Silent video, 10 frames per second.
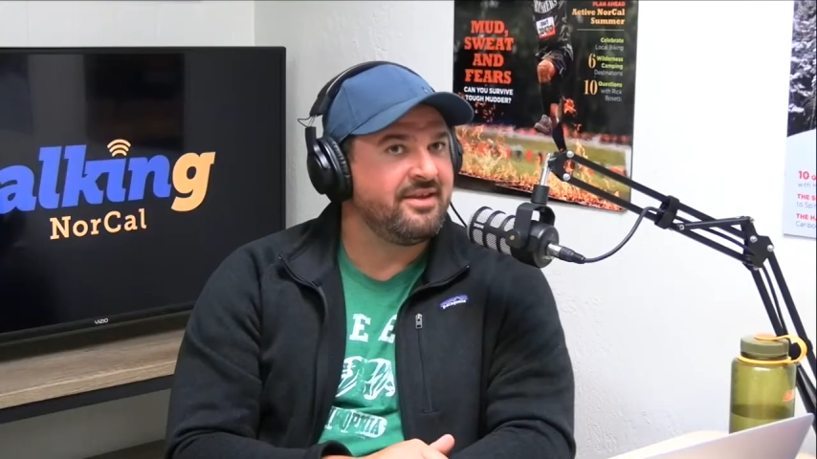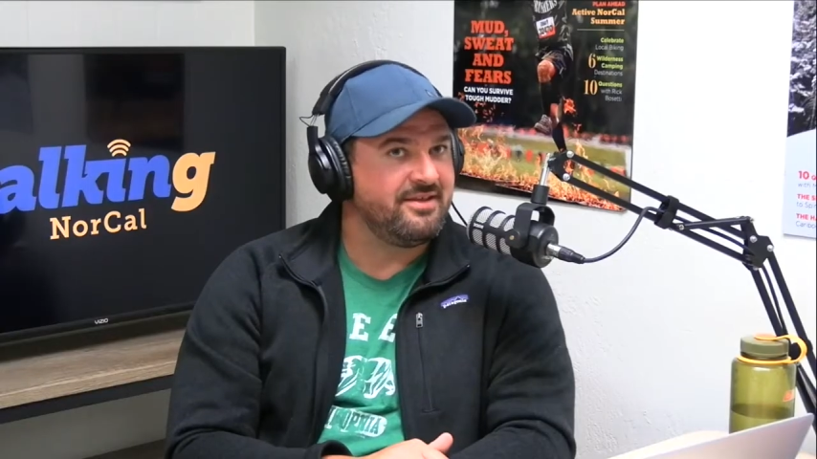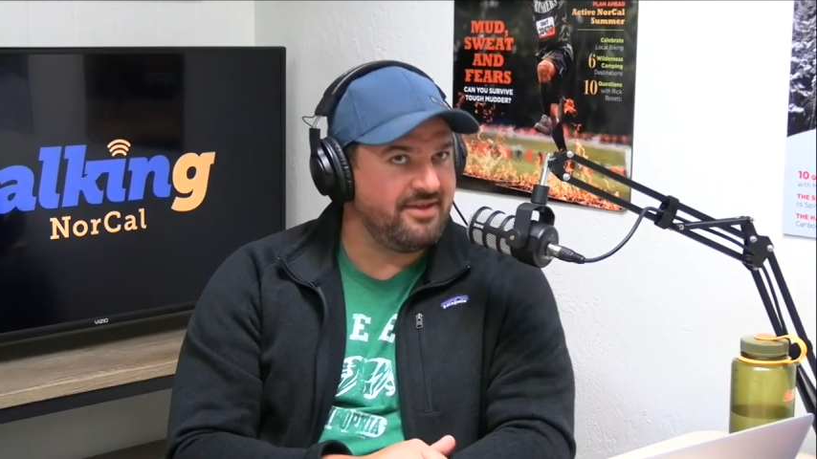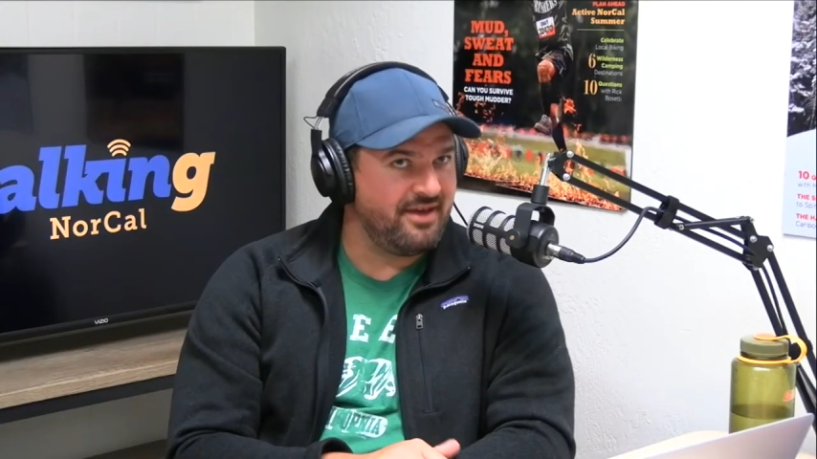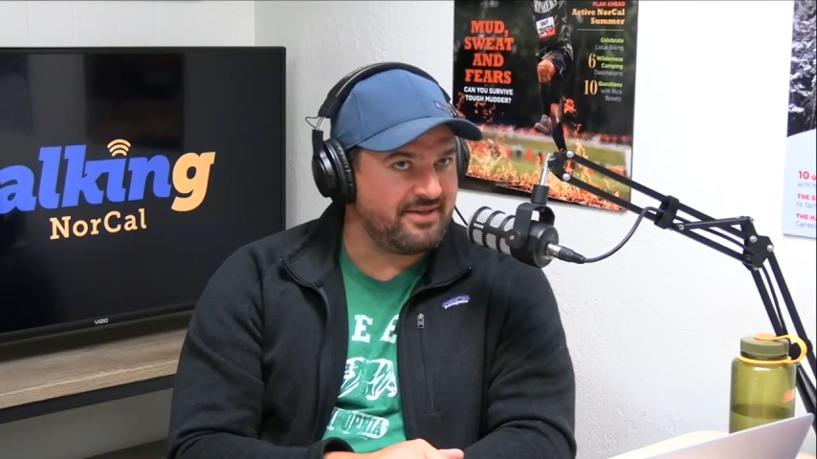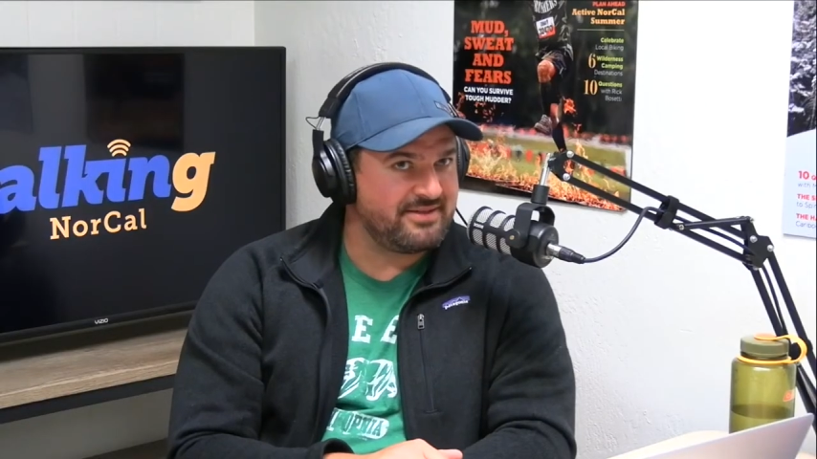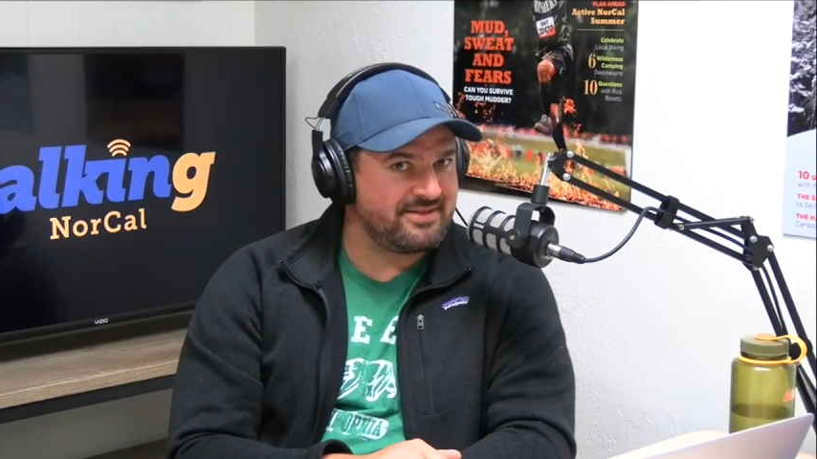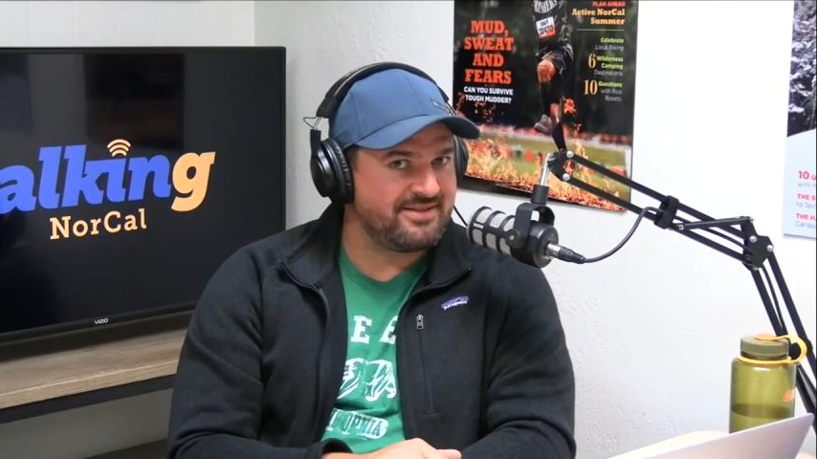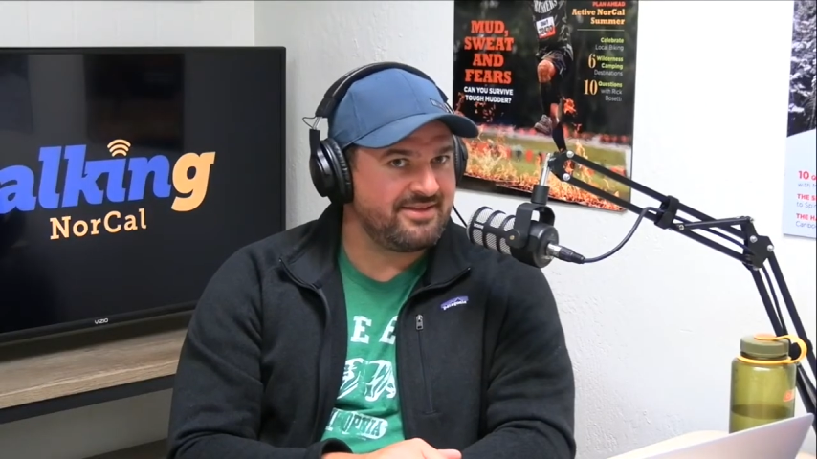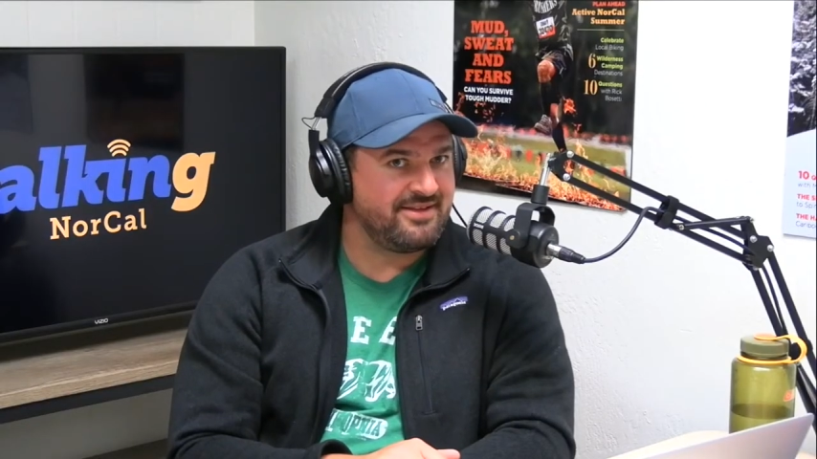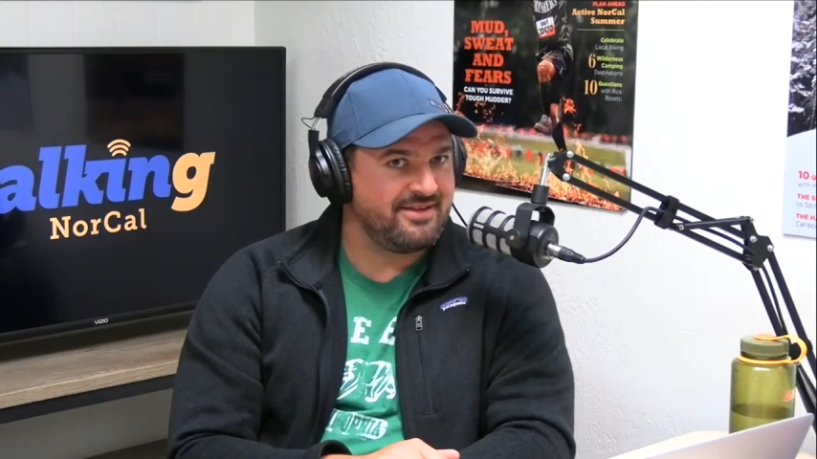Yes.